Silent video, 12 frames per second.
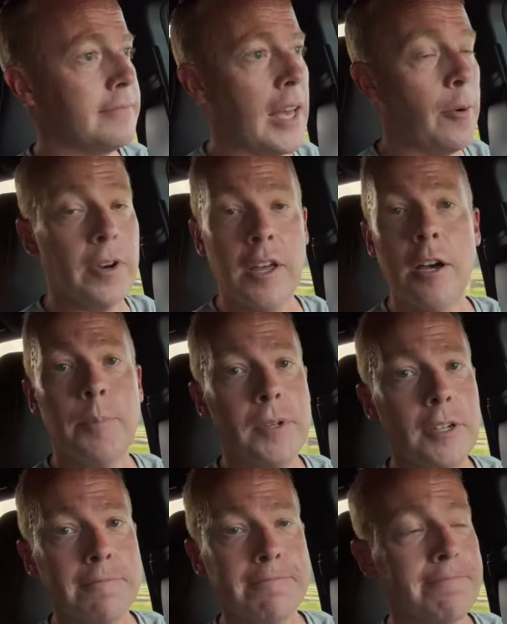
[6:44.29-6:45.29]
I want to help
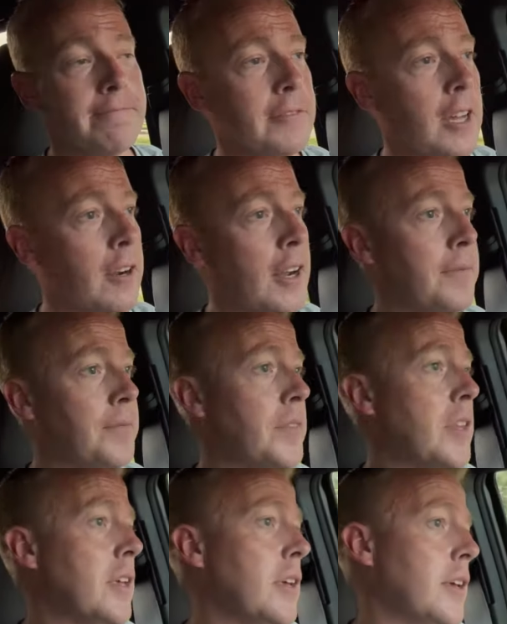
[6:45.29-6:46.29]
you. All right.
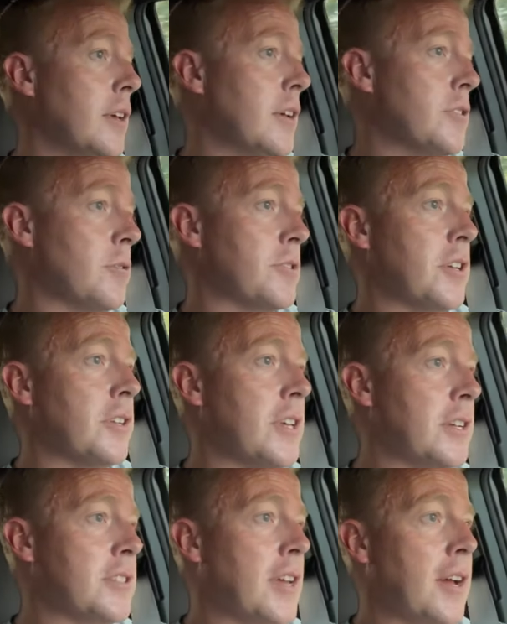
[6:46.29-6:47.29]
So until
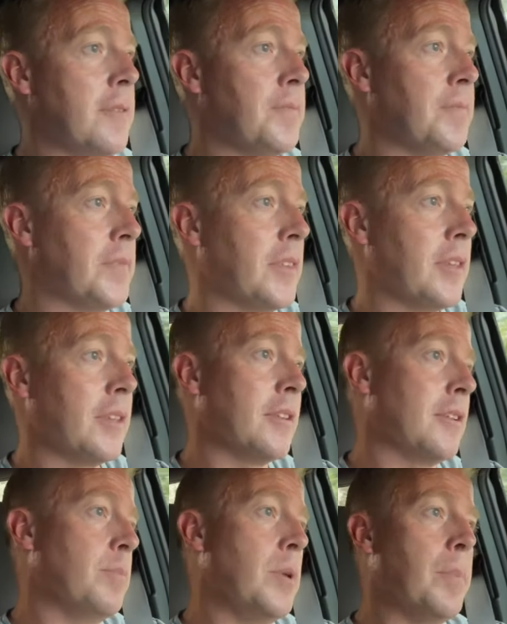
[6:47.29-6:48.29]
next time,
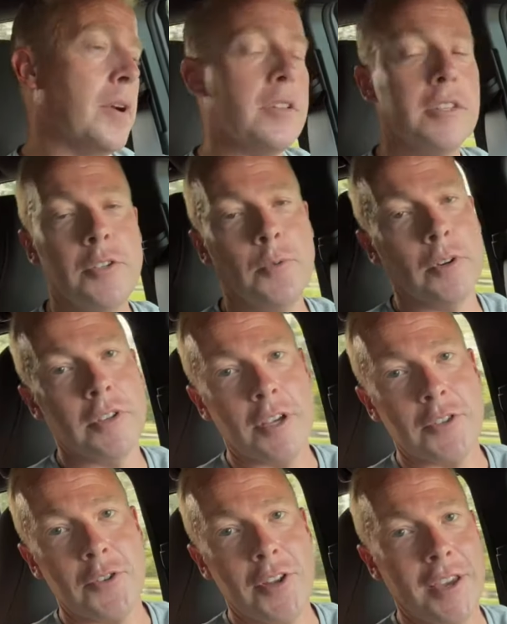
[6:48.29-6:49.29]
be better than you were
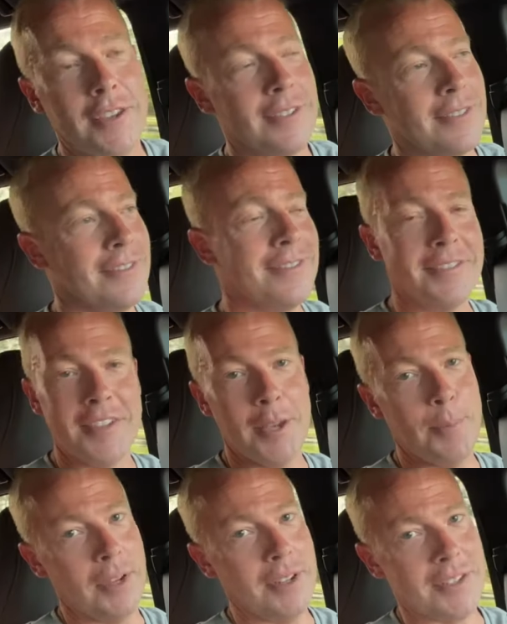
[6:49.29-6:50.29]
yesterday.
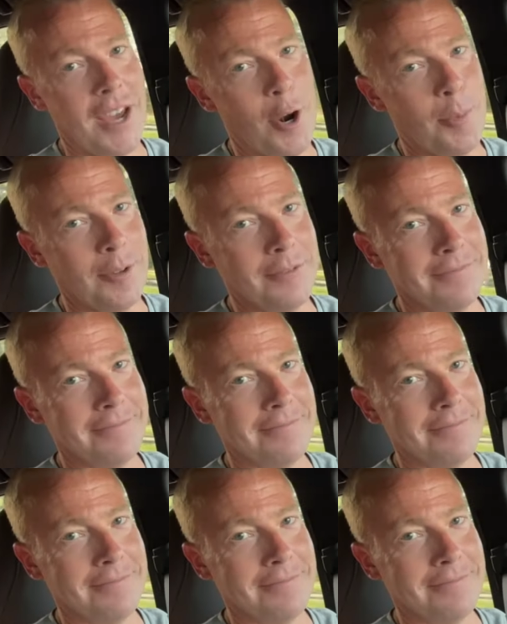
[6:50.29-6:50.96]
Be desirable.